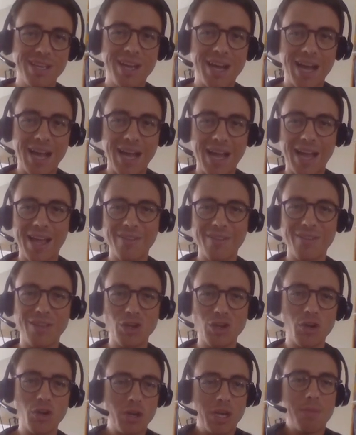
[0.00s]
then
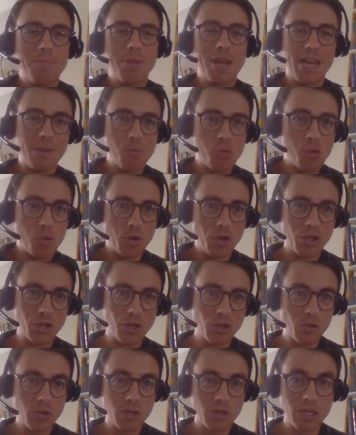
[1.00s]
you don't need me anymore and you can
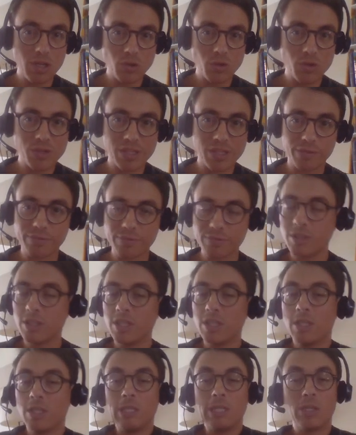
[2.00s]
do the deal yourself,
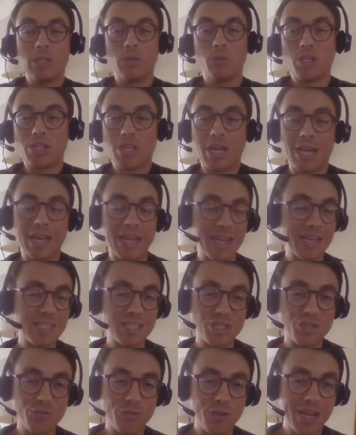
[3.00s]
which I guess
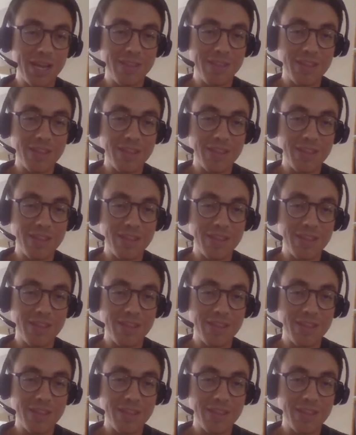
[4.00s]
is fair.